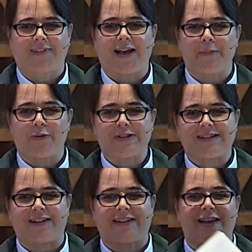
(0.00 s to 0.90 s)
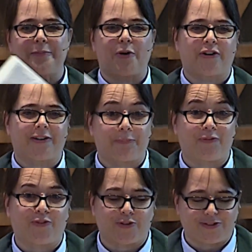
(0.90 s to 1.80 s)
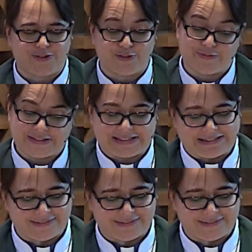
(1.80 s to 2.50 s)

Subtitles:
I'm always lucky, I mark it before the service.